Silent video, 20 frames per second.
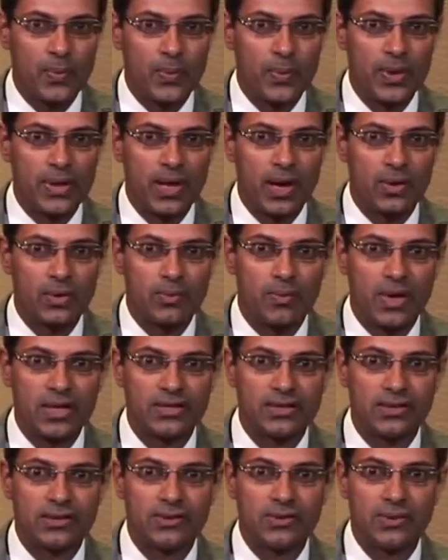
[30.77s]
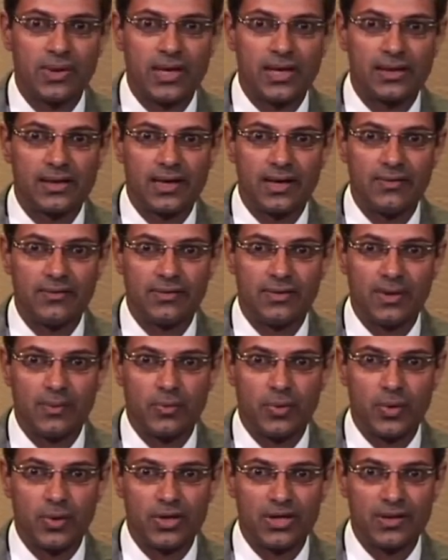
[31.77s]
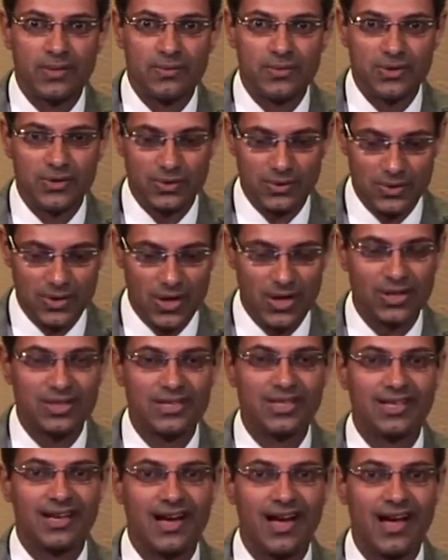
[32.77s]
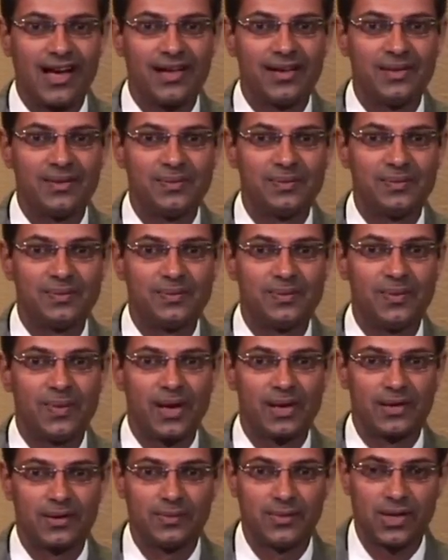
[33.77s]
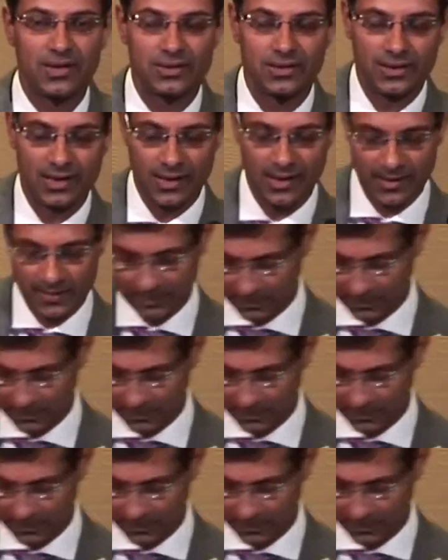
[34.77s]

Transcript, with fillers: without much ado, I'll give the podium to Dr. Kyle. Welcome, Dr. Kyle.